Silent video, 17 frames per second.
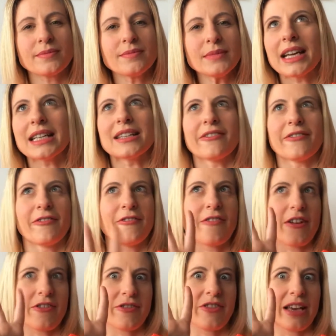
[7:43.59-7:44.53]
The fifth
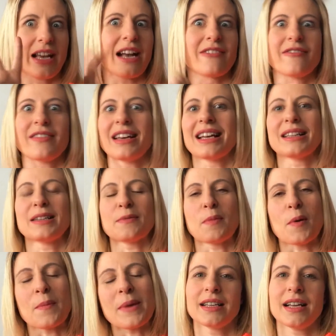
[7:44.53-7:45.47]
thing I think at the
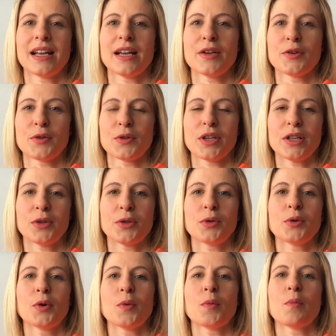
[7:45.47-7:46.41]
moment, you need to
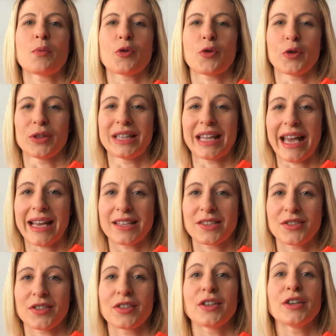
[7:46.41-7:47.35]
protect
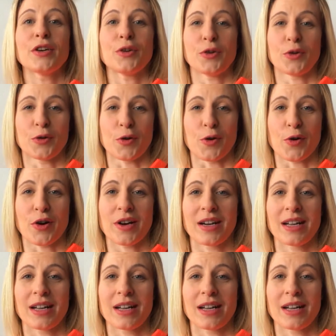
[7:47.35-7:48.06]
your